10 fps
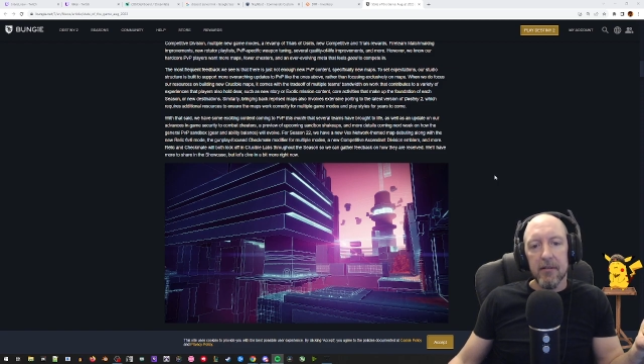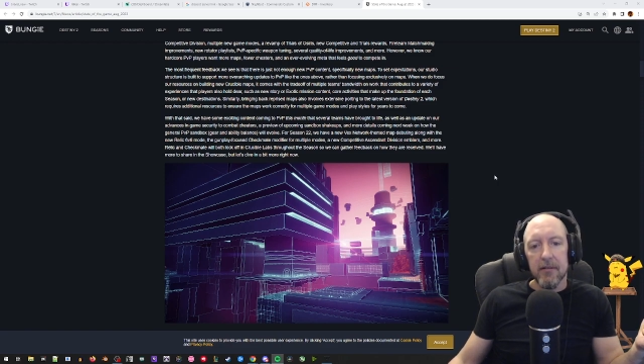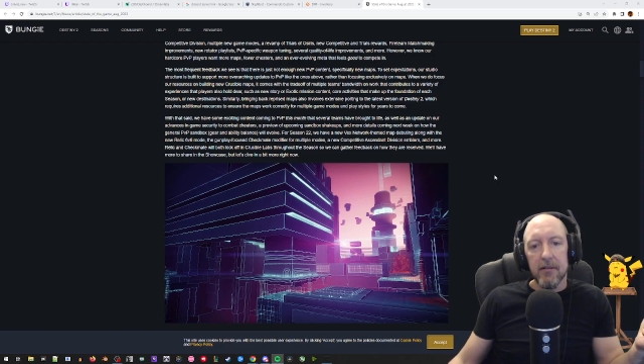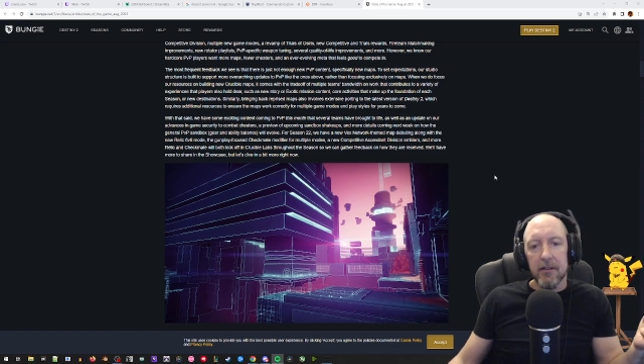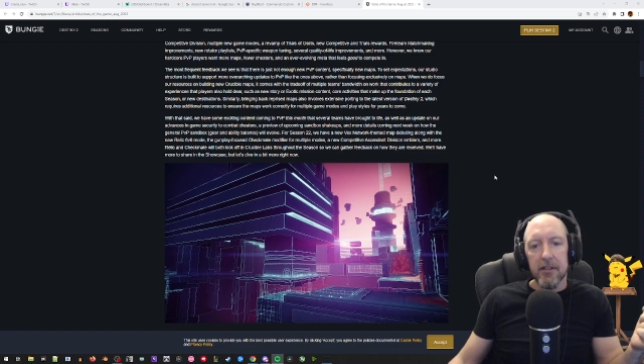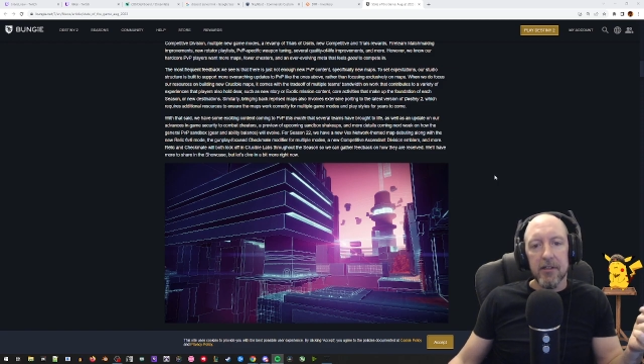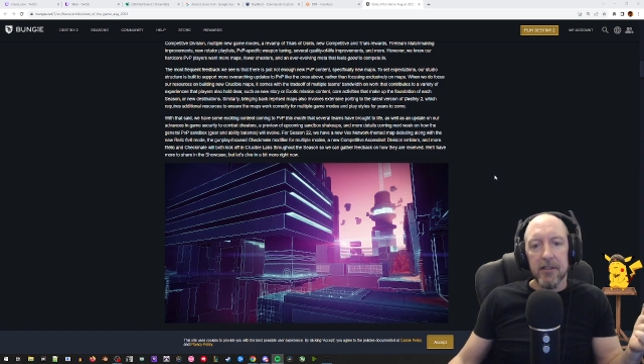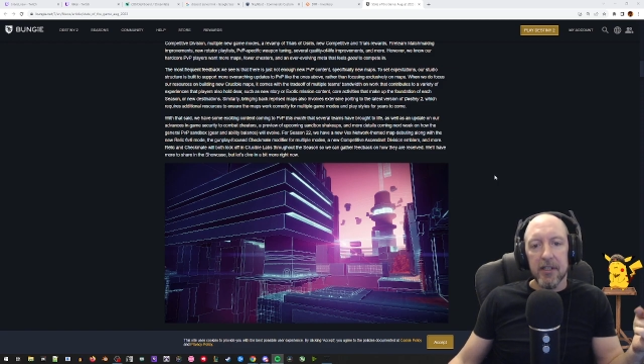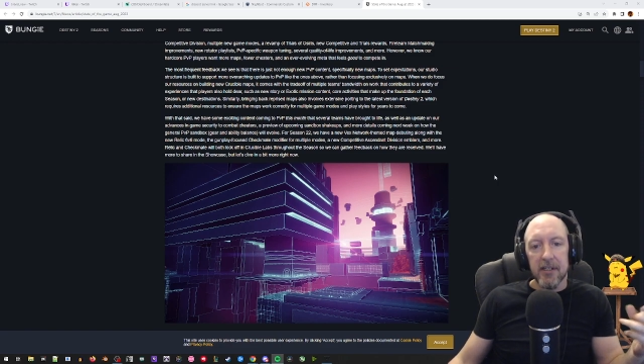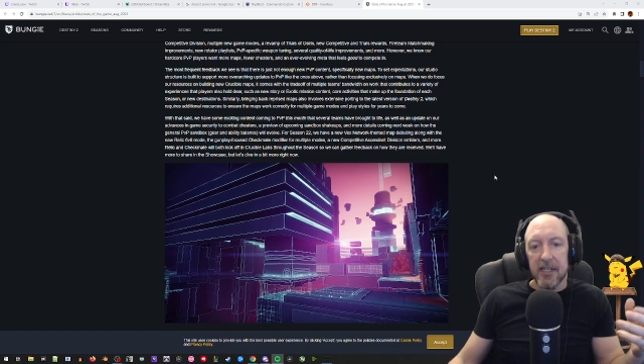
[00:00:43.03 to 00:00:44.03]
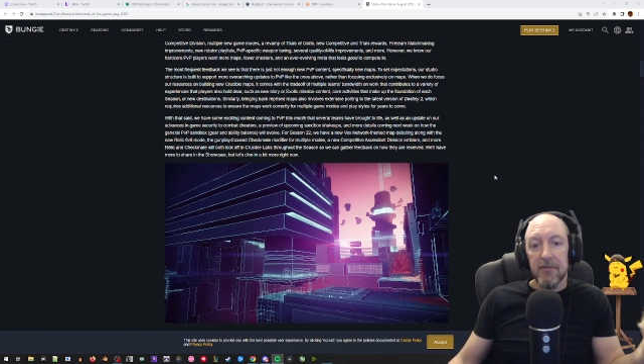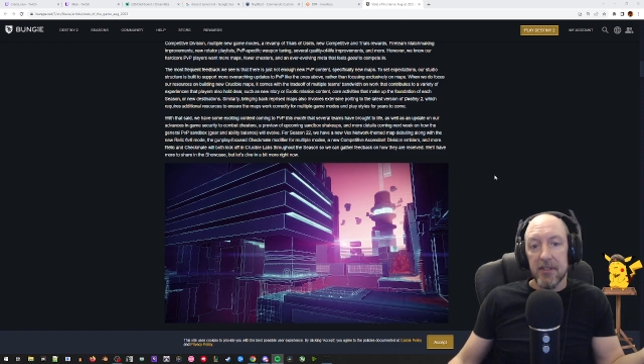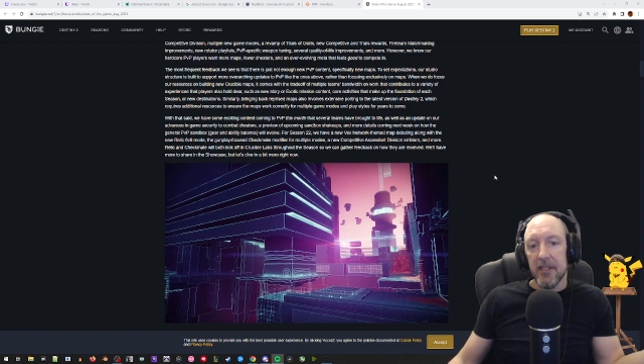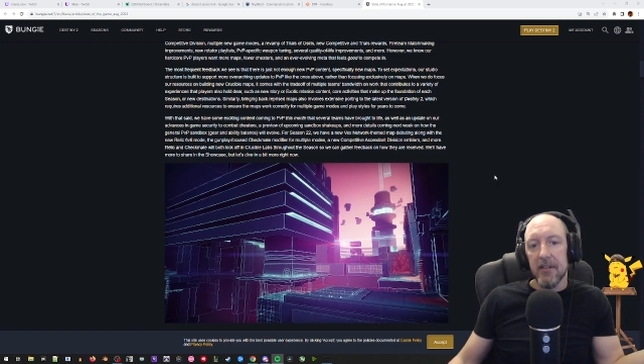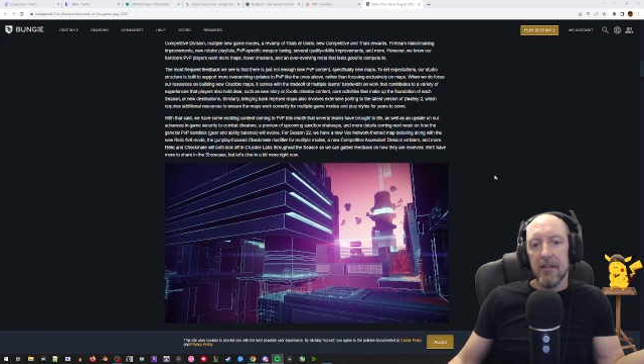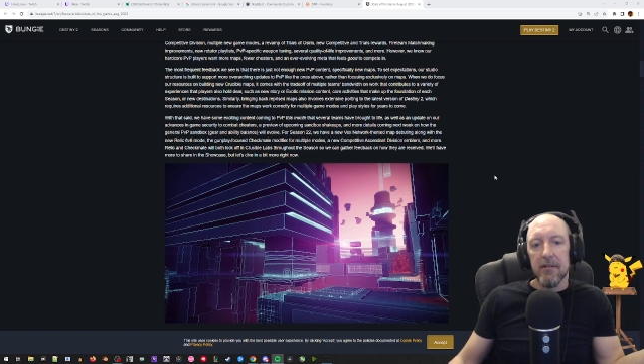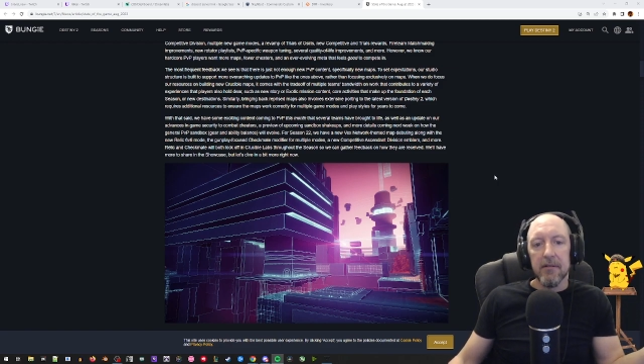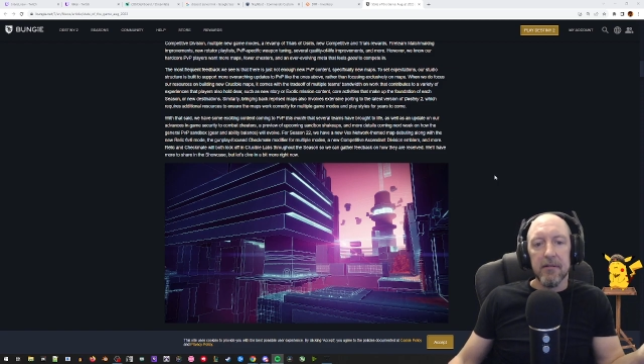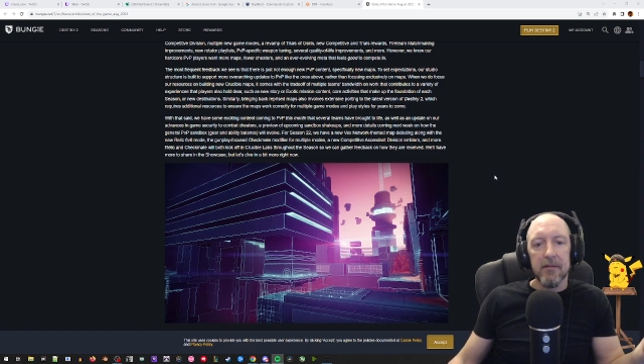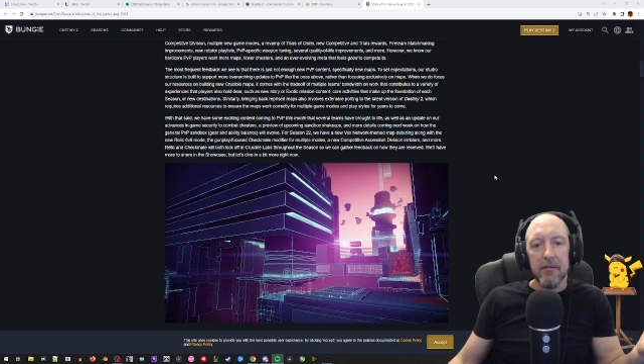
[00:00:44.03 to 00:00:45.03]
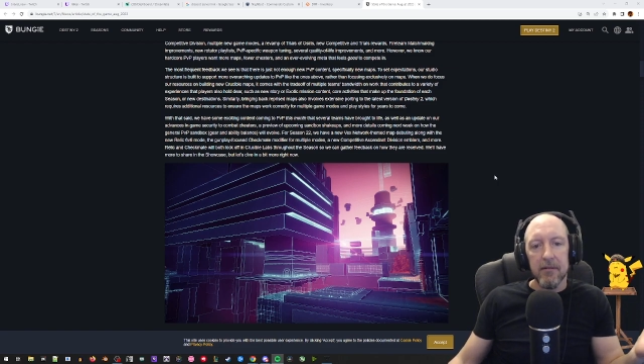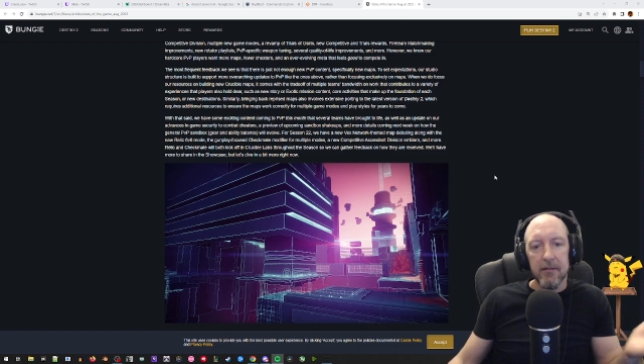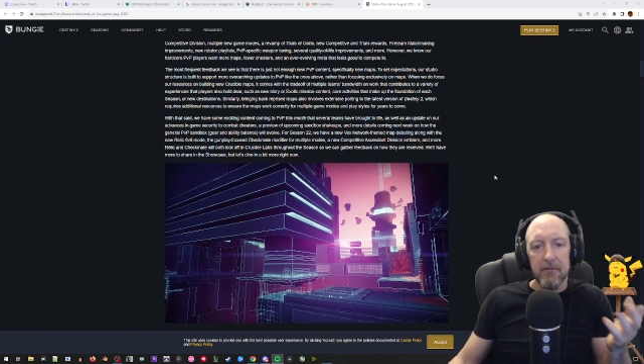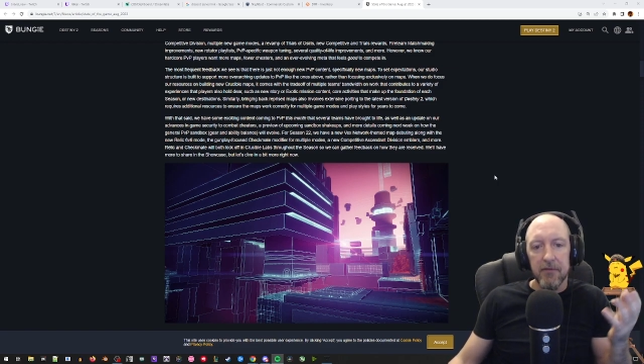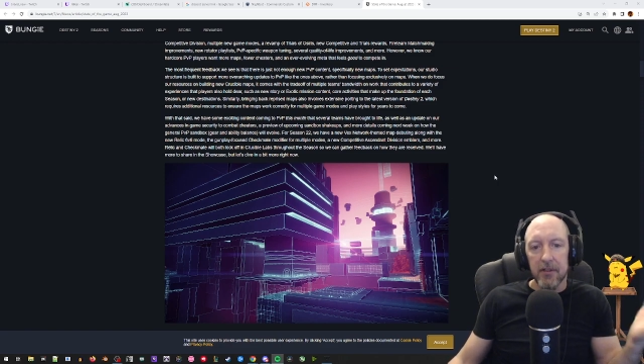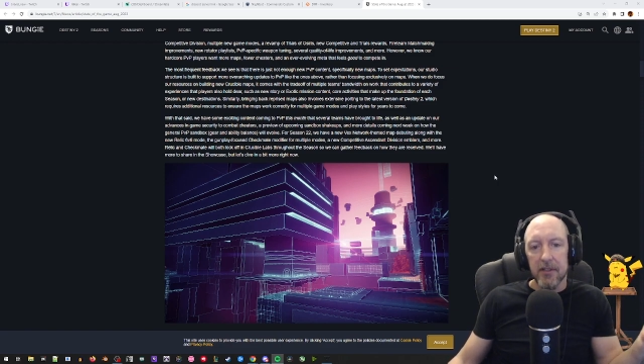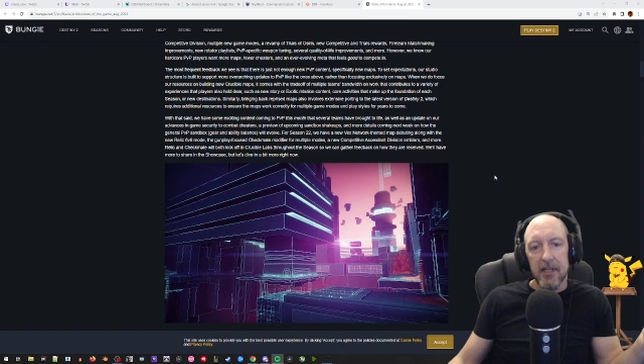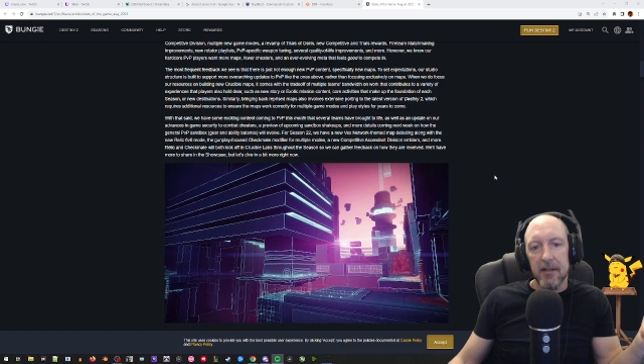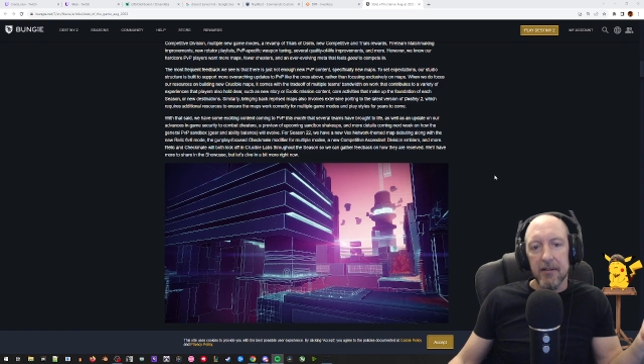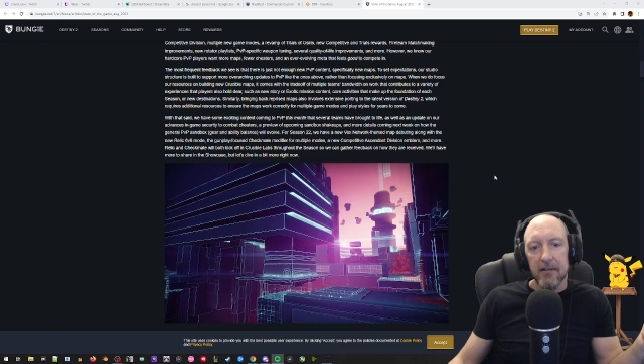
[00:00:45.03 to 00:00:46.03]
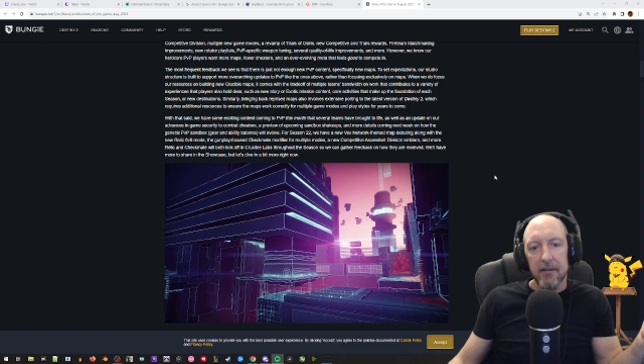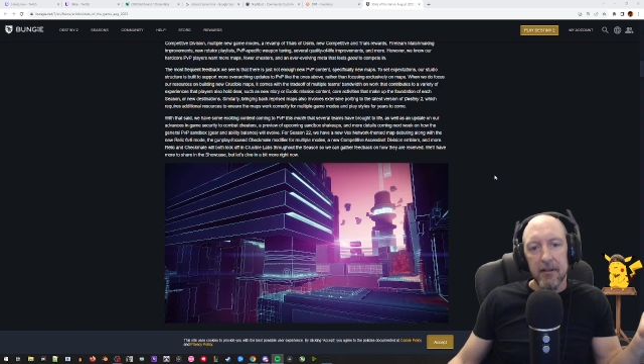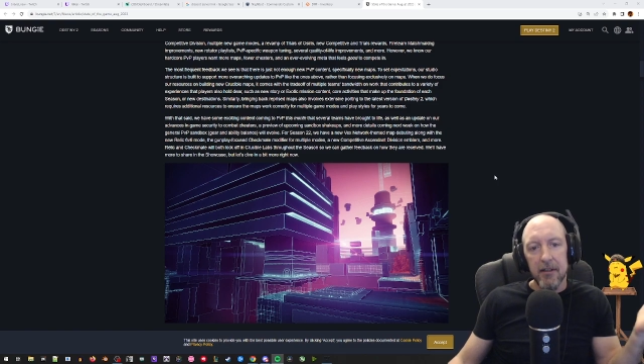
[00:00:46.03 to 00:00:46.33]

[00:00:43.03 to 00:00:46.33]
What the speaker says: honestly, because I've seen it done firsthand